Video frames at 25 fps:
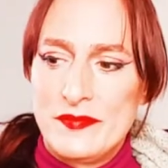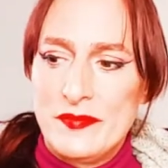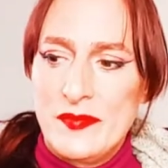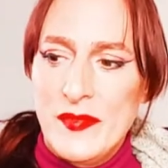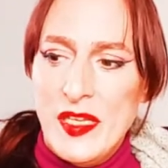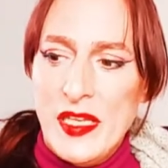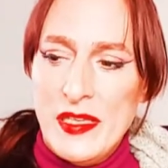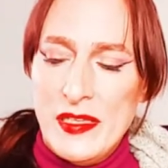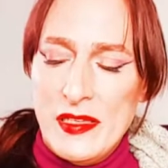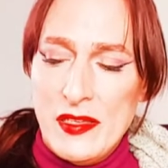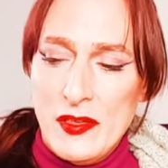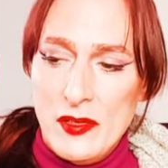
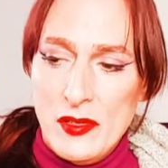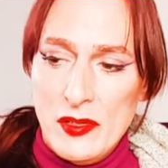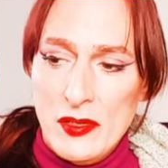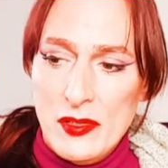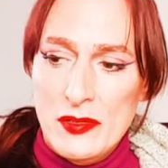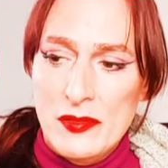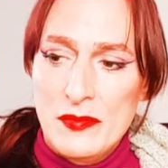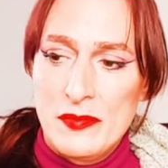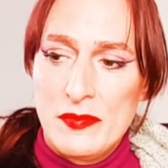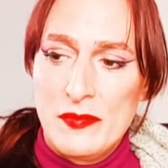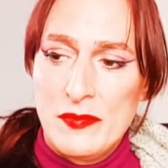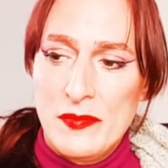it
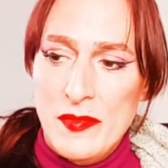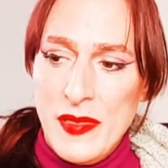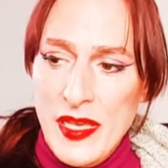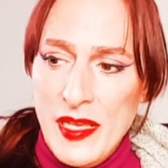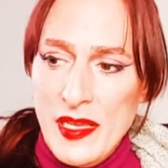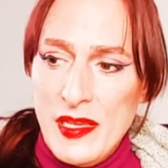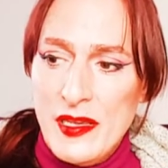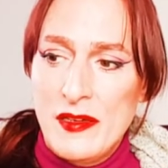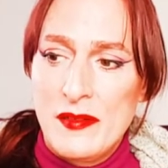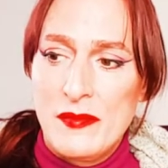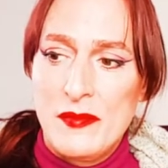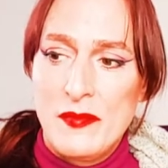could
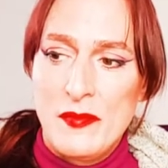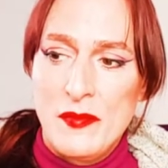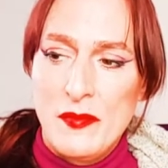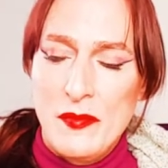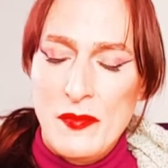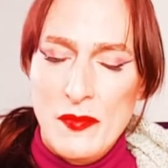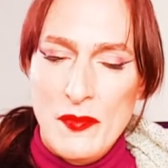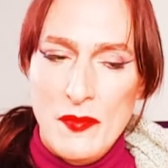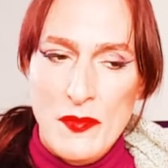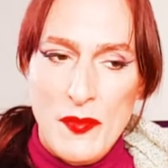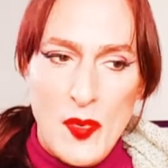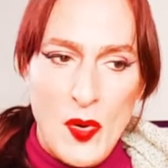make
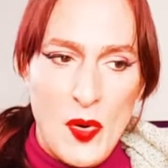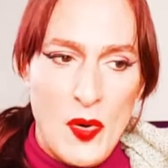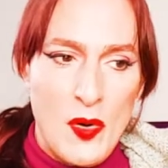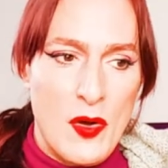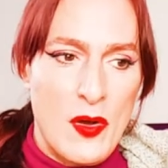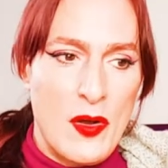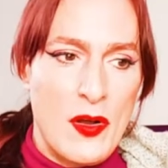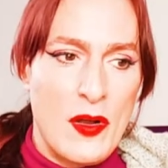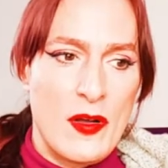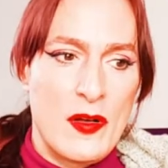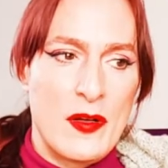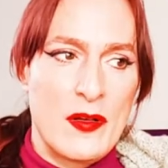
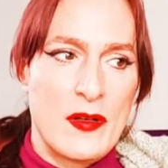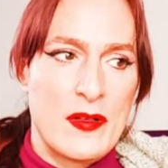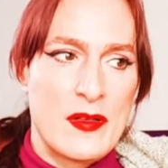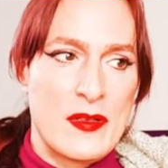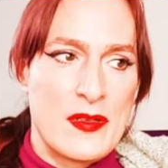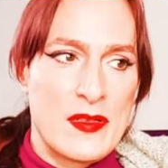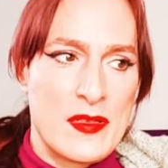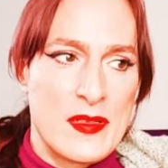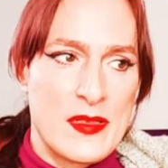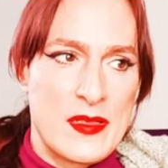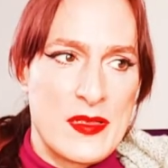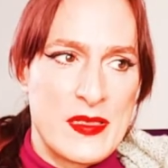more
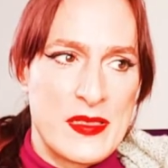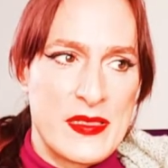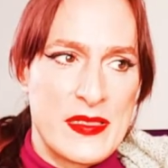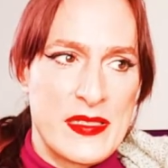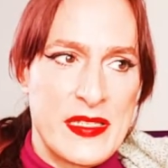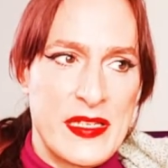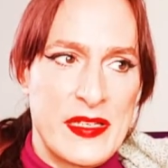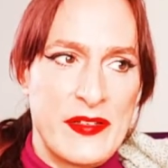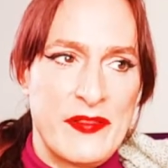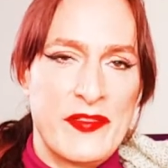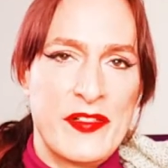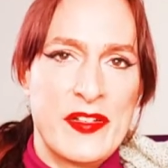
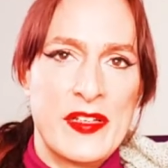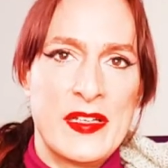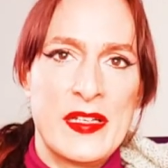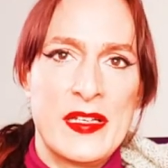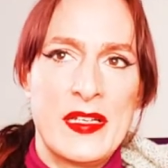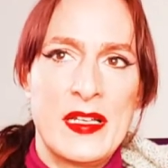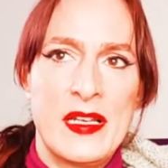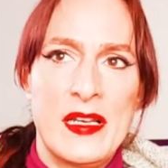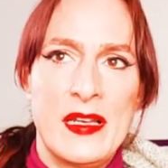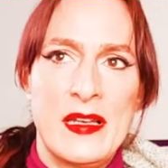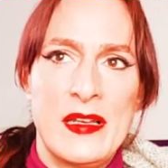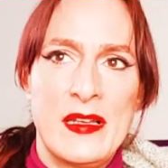
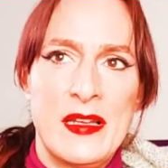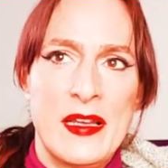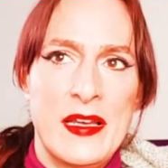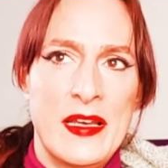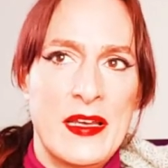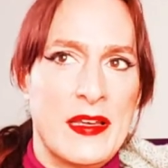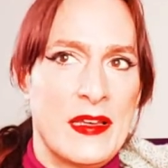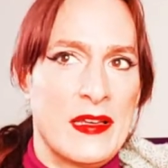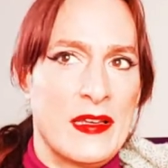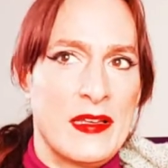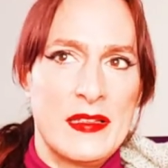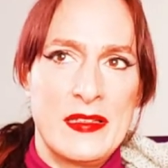civil
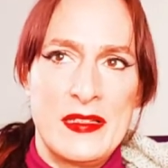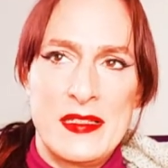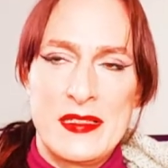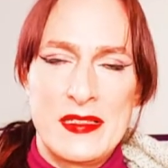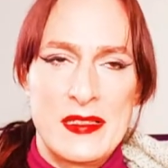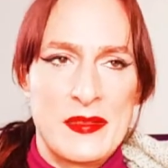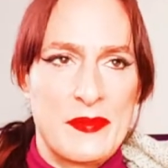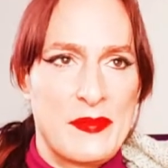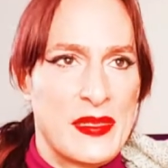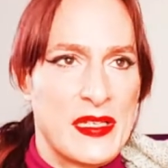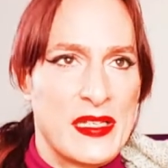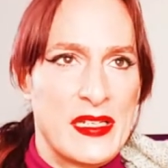uh,
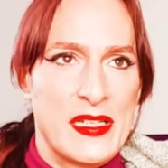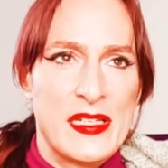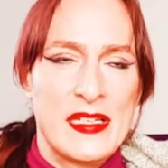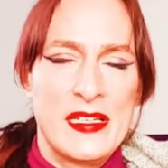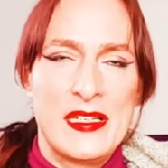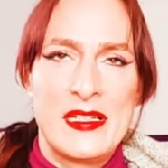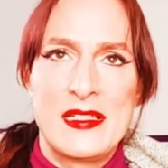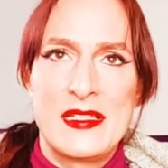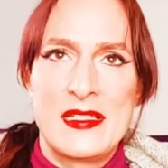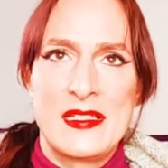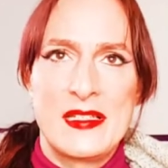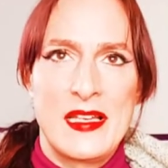
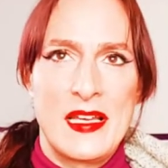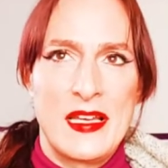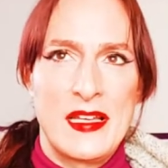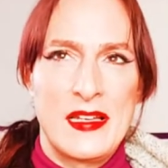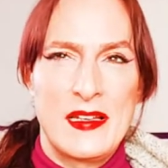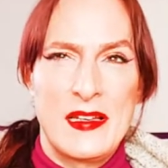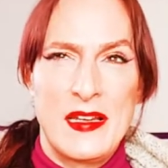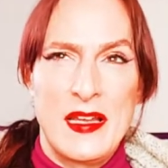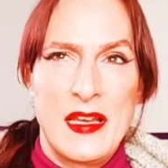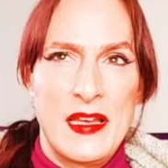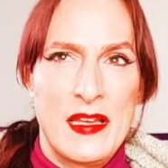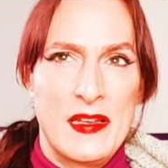disobedience
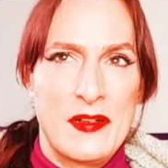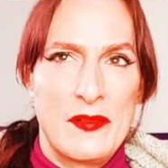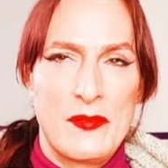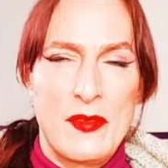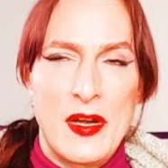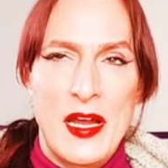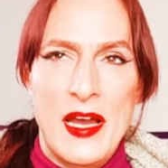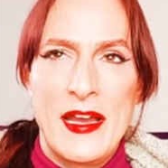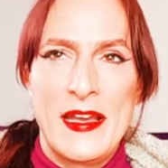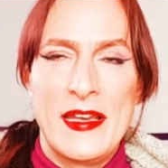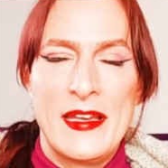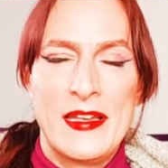and, and
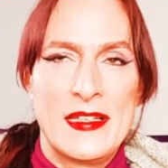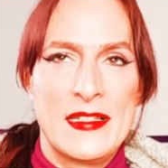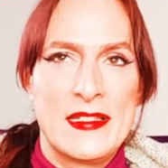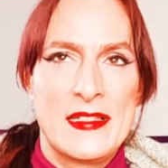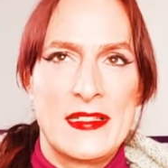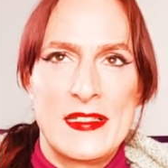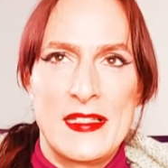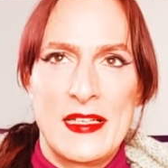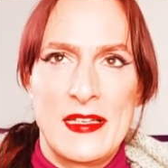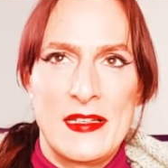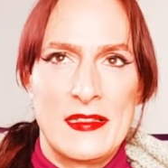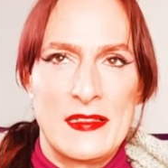
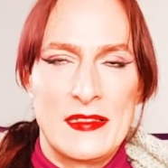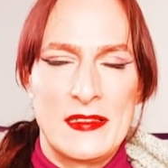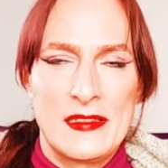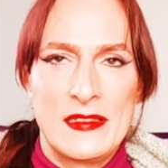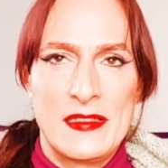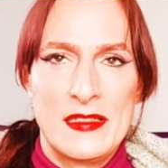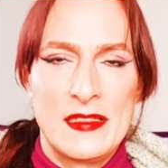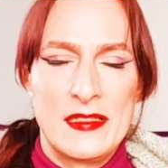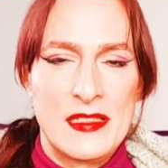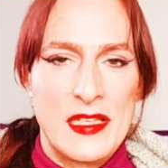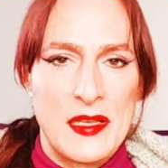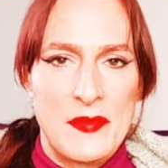riots and
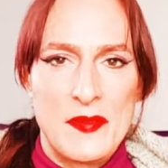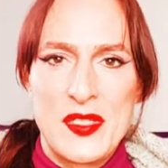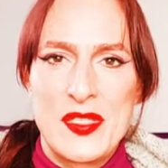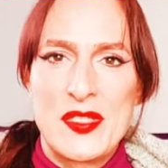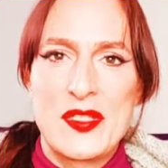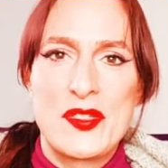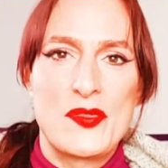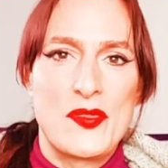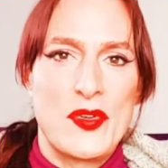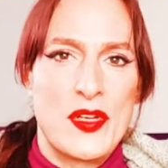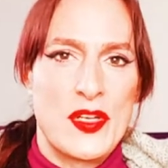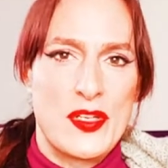
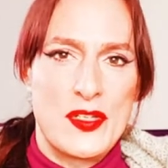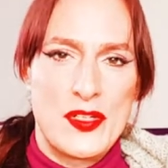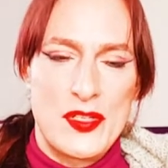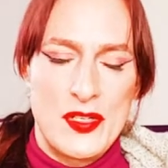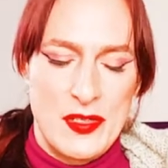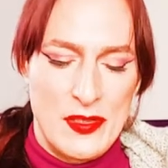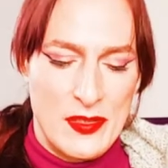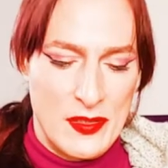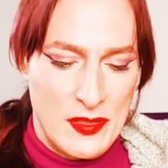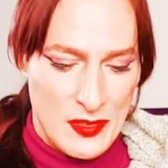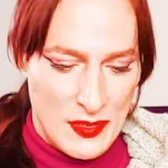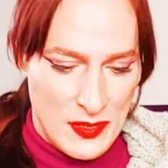
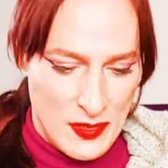demonstration